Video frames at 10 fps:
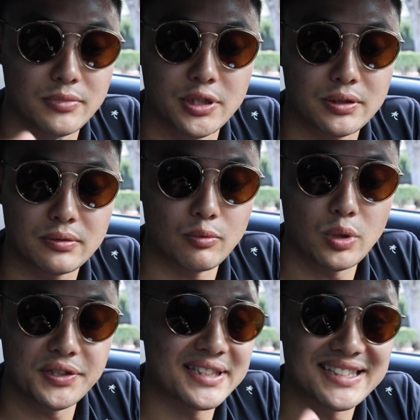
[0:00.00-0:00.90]
just
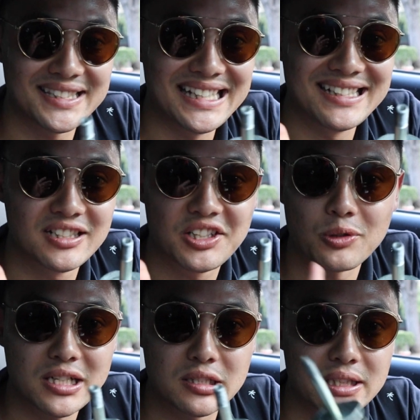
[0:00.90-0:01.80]
wasn't seated
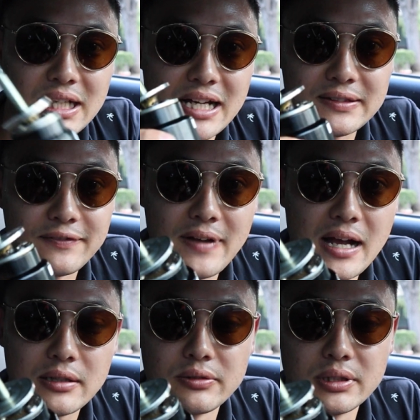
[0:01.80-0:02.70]
correctly at the
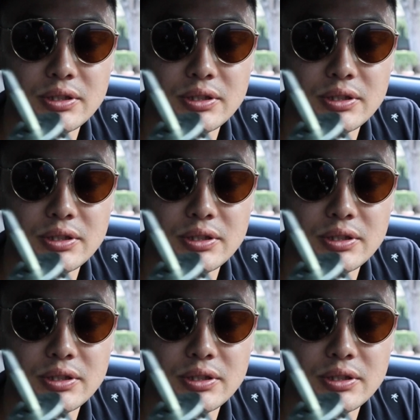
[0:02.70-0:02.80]
factory.